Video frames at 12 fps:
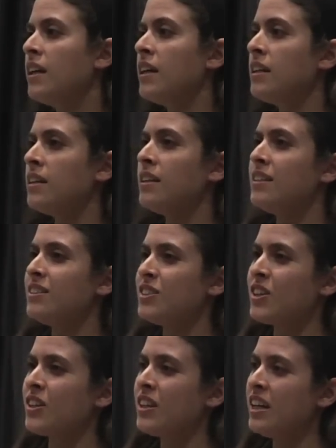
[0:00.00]
And
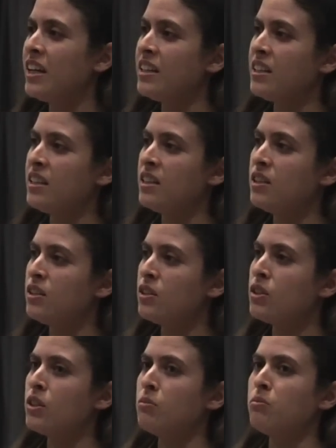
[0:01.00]
sure. And
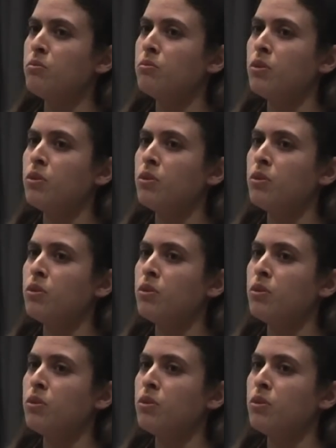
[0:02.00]
then